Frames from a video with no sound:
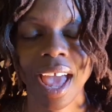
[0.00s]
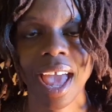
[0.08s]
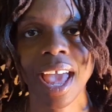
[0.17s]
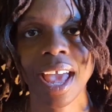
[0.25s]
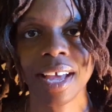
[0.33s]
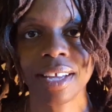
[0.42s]

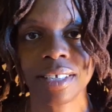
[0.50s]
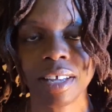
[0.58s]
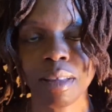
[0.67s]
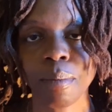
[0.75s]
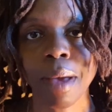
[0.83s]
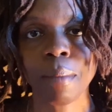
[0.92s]
And
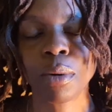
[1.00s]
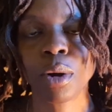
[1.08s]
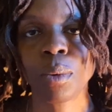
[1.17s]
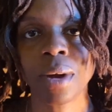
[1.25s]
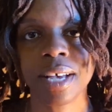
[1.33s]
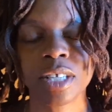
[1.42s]
the member
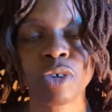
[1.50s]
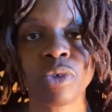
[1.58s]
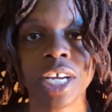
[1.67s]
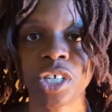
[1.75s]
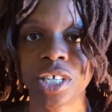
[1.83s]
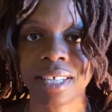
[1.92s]
was
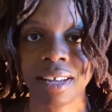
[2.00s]
gracious